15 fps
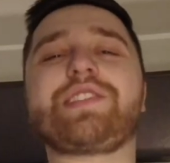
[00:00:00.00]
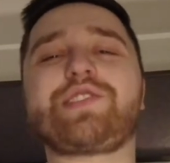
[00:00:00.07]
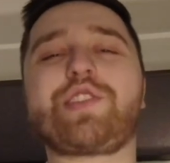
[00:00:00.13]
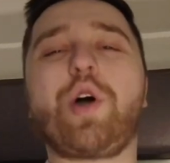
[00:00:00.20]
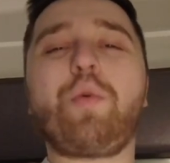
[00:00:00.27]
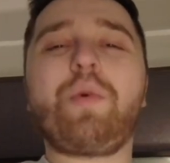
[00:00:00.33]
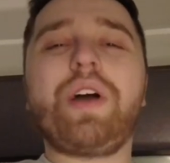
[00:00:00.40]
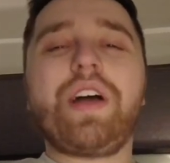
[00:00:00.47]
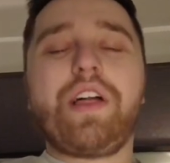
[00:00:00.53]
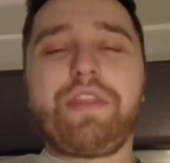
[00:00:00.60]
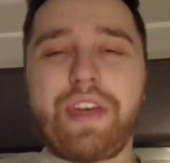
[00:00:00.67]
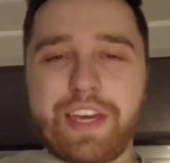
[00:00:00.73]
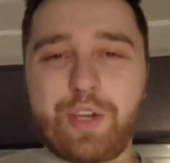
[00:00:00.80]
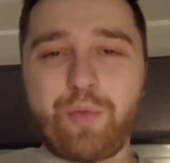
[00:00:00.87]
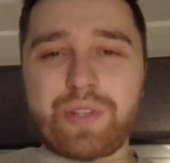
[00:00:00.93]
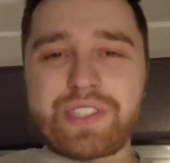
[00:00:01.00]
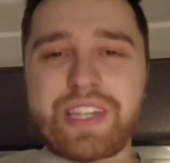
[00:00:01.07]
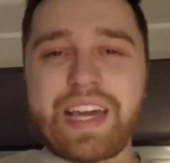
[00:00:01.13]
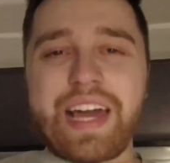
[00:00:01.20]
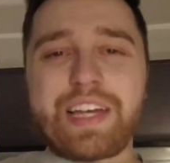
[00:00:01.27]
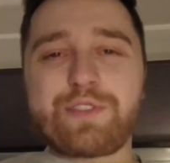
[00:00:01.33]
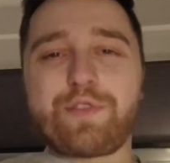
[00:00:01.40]
So, thank you once
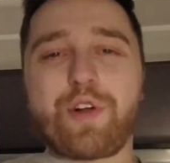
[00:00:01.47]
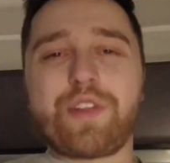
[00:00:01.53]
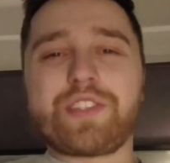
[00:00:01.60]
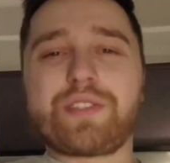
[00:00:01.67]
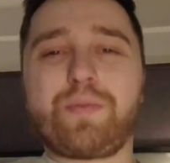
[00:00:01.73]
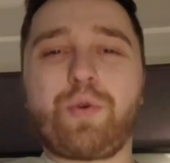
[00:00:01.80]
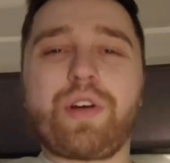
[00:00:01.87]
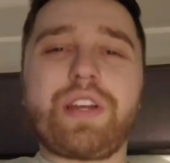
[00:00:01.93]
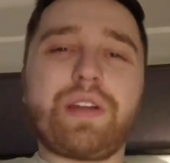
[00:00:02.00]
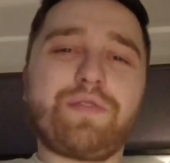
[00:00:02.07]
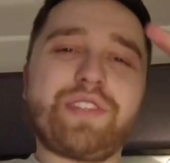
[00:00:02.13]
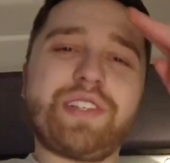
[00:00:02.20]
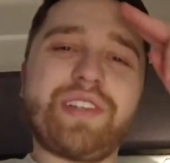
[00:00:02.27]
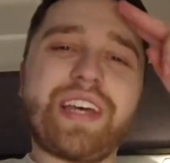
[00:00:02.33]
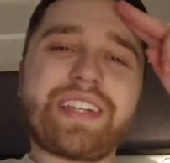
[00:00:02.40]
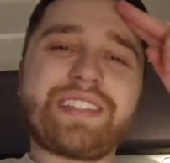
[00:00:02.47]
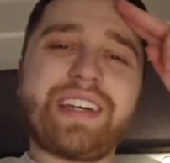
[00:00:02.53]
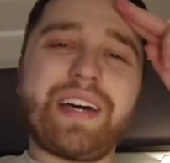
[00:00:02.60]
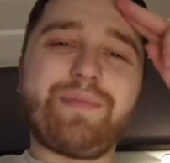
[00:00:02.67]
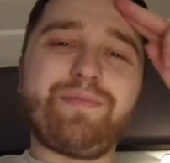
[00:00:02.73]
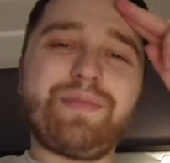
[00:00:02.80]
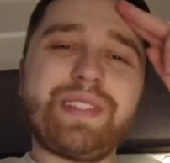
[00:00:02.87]
again, guys, for all the support, and until next
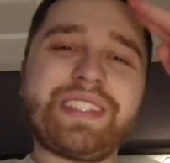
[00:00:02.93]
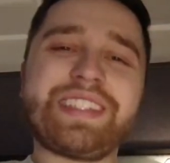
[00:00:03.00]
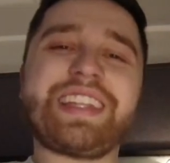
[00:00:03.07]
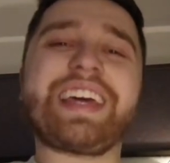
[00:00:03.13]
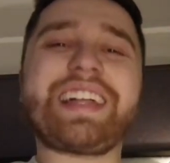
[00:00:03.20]
time, stay